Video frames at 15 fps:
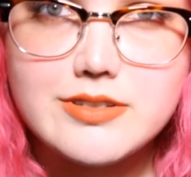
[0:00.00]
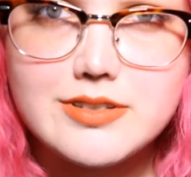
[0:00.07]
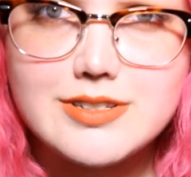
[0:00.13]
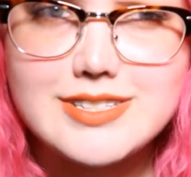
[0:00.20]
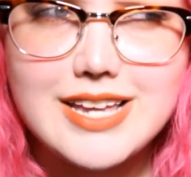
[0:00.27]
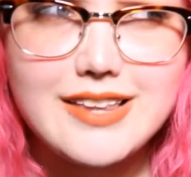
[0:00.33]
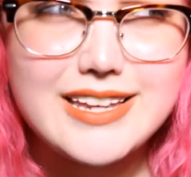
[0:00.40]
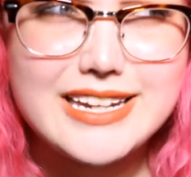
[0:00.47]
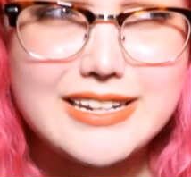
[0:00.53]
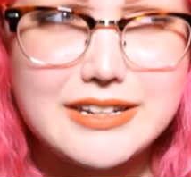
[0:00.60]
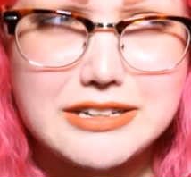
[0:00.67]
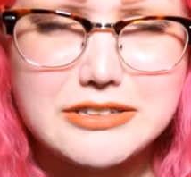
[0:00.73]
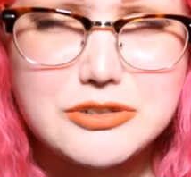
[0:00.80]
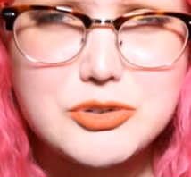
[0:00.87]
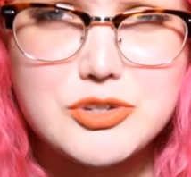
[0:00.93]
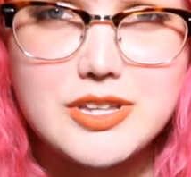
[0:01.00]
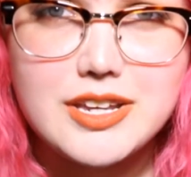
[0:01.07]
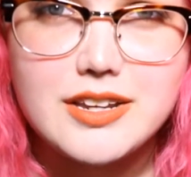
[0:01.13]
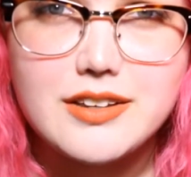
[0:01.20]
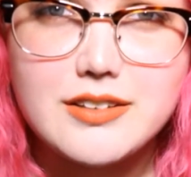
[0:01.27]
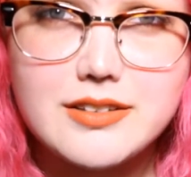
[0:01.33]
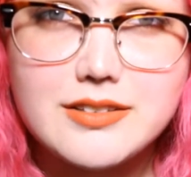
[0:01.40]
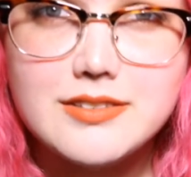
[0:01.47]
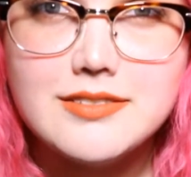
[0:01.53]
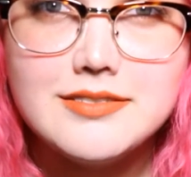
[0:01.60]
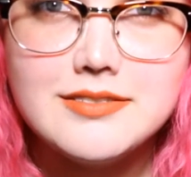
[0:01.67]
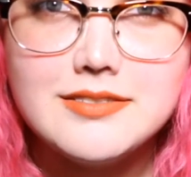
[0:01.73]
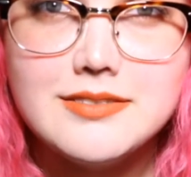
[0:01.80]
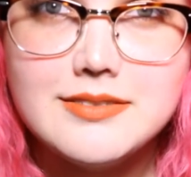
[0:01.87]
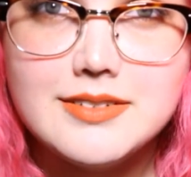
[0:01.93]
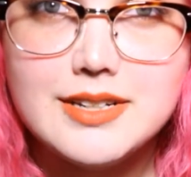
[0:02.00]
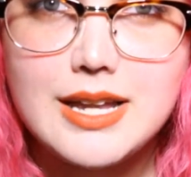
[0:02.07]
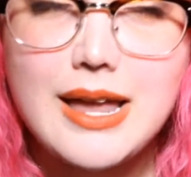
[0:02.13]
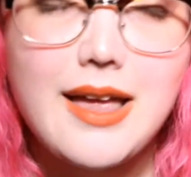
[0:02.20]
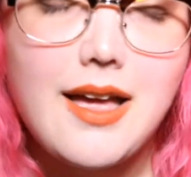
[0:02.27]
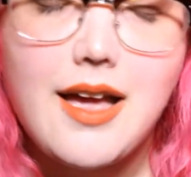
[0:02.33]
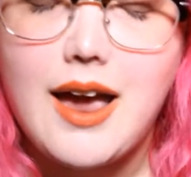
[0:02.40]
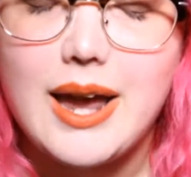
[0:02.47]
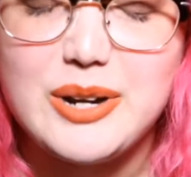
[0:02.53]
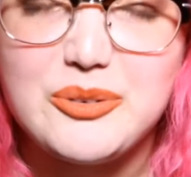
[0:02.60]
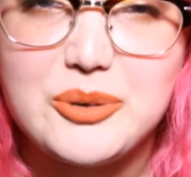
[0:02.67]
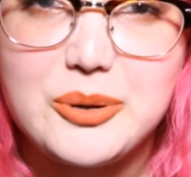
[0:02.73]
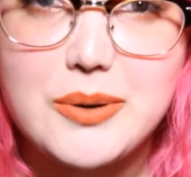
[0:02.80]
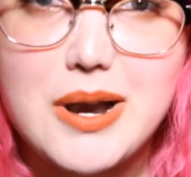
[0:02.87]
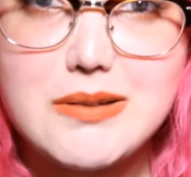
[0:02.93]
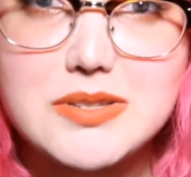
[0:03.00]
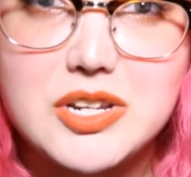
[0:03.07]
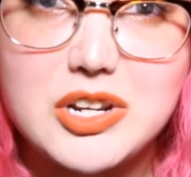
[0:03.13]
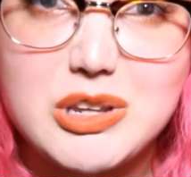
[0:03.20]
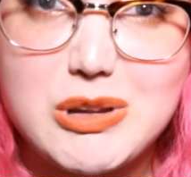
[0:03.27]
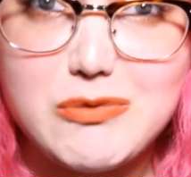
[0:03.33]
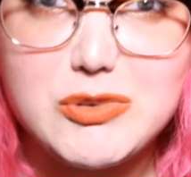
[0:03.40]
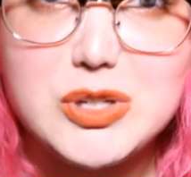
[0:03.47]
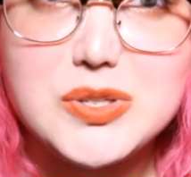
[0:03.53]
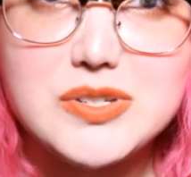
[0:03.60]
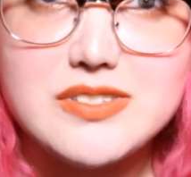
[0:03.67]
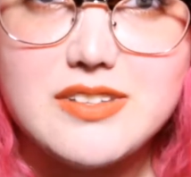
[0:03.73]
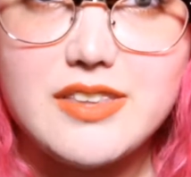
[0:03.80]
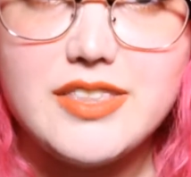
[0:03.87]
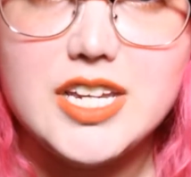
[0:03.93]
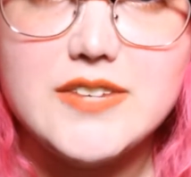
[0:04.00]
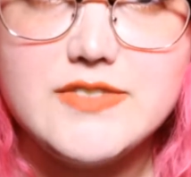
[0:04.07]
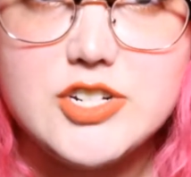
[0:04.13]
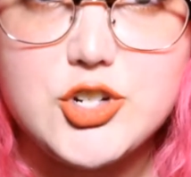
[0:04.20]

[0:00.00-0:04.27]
Is that like an English thing? I don't know. I was getting confused because I think of a